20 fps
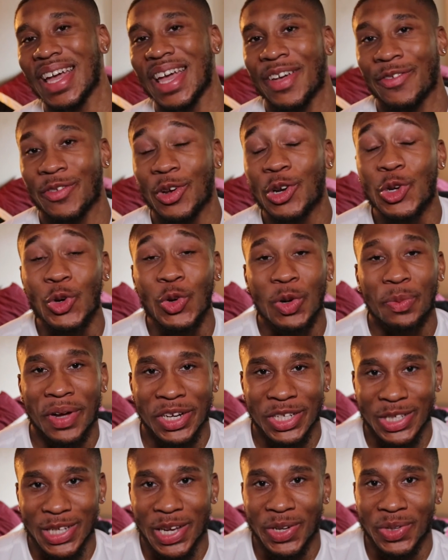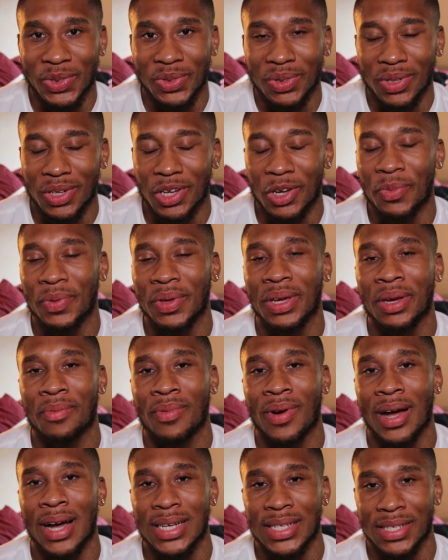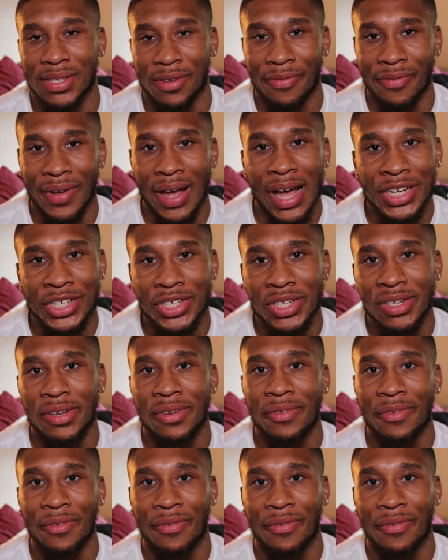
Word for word: If you're new to my channel, it'll be comprised of fashion,